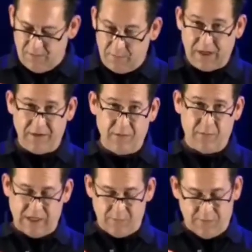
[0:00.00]
But
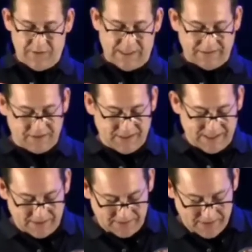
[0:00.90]
what I would like to say
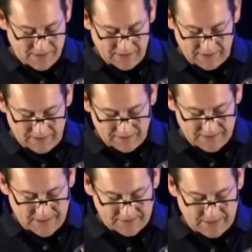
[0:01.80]
is
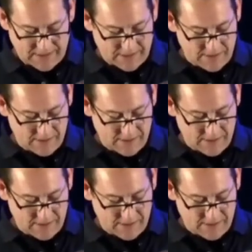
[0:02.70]
that I